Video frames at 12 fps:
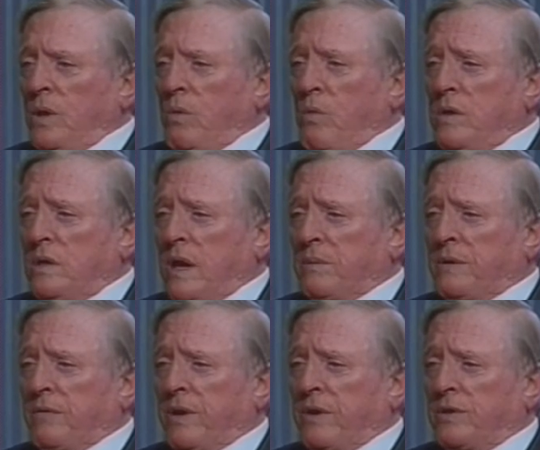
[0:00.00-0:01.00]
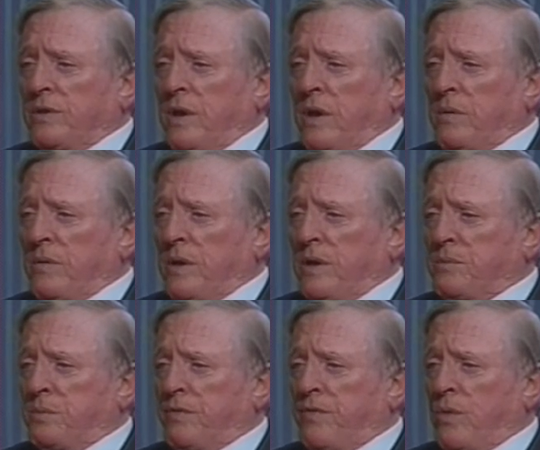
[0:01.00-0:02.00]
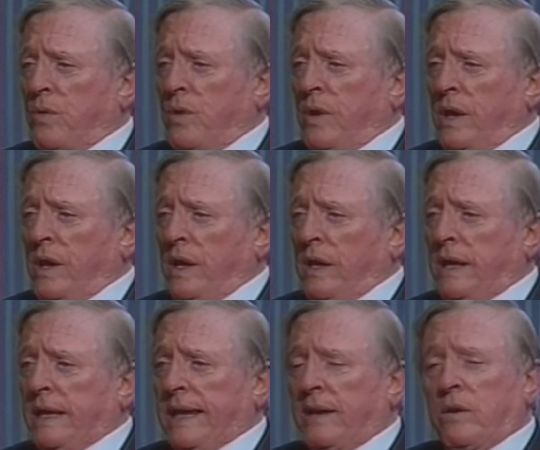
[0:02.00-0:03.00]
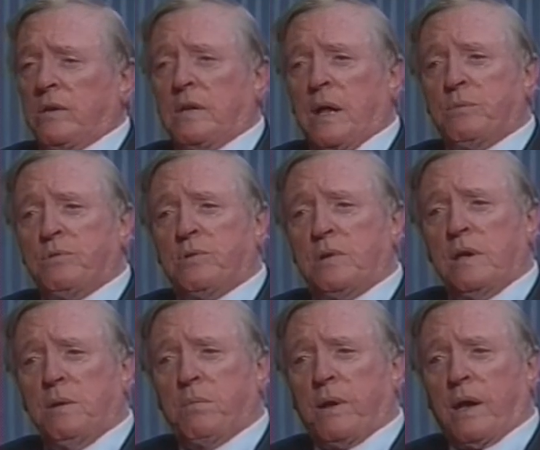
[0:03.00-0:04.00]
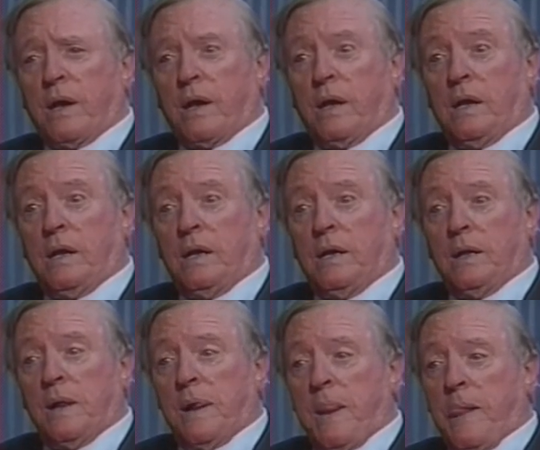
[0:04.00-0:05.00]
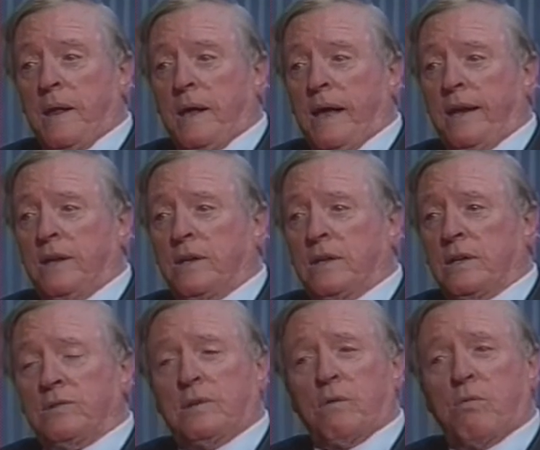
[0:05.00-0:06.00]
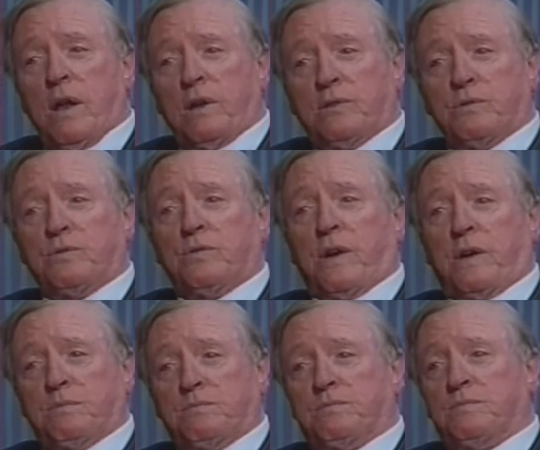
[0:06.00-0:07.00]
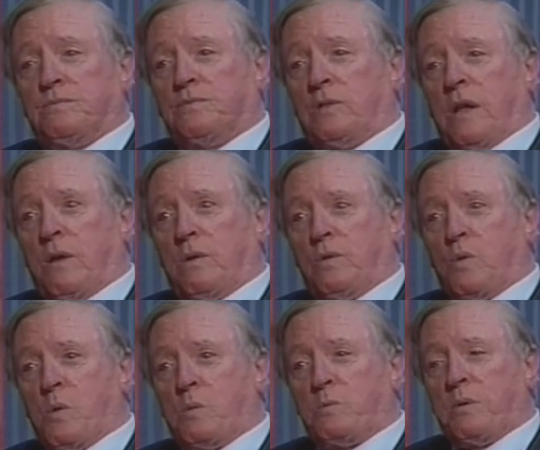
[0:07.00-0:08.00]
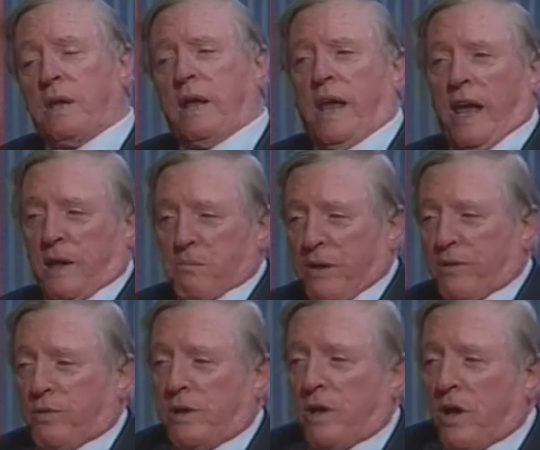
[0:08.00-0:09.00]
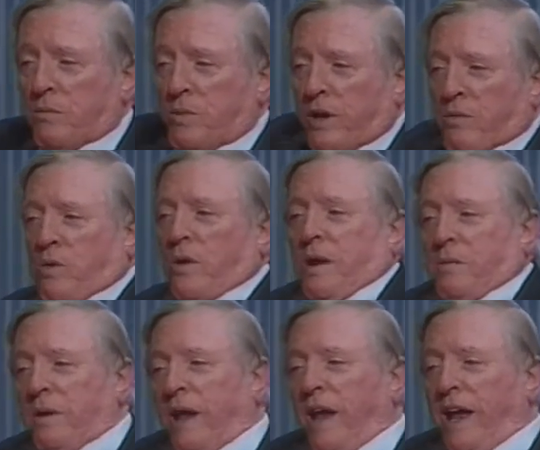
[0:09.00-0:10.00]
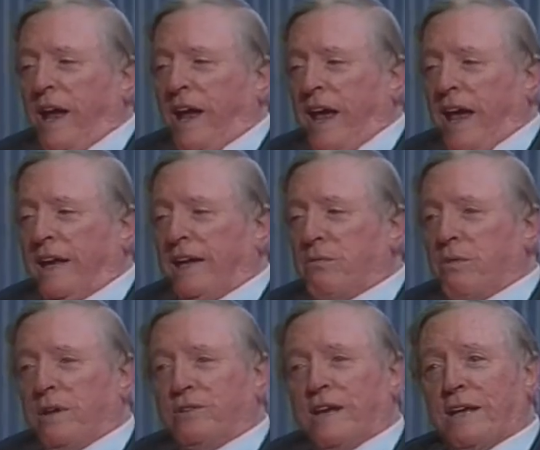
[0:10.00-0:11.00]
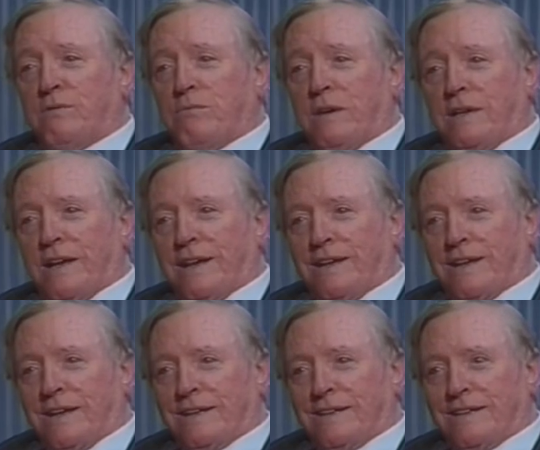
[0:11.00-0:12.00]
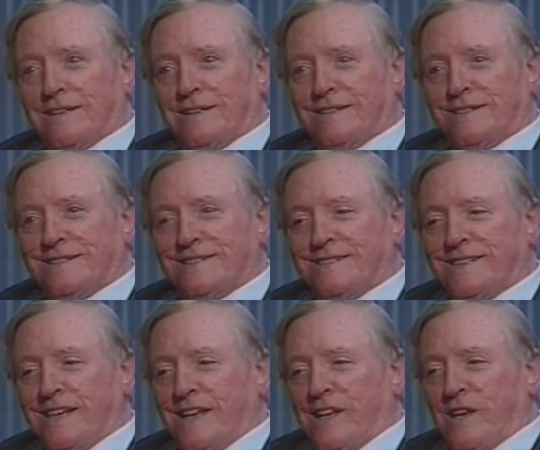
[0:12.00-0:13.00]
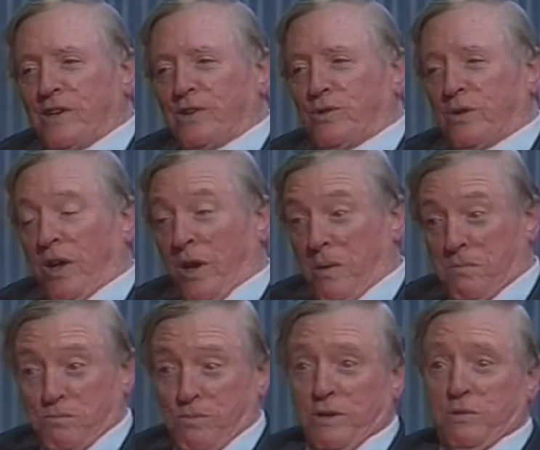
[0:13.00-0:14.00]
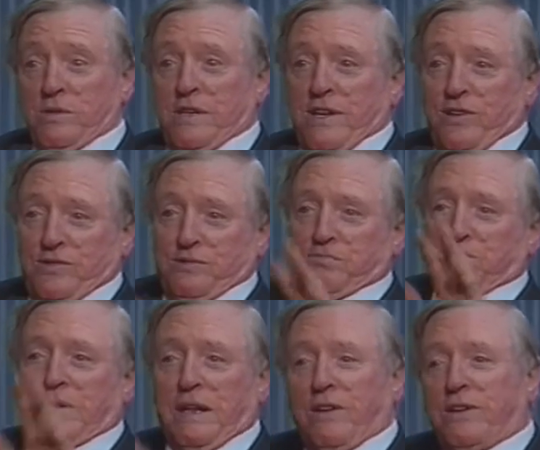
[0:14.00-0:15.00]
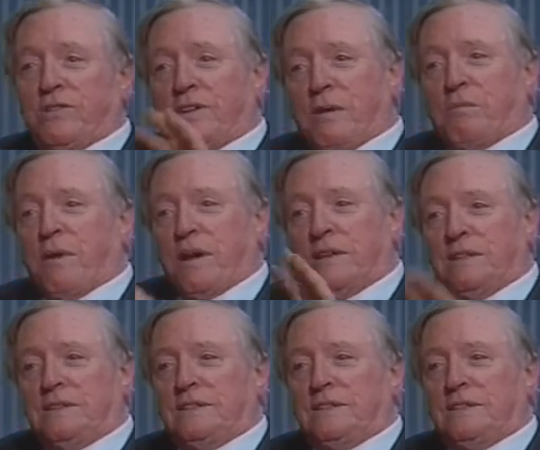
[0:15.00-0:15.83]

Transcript: one time, several uh, years before, he'd had a hard time sleeping. And he couldn't understand why, because he was very sound, normal thing. About three o'clock in the morning, he woke up and he realized he hadn't written anything that day. So he got up, went to his desk, pulled out his typewriter,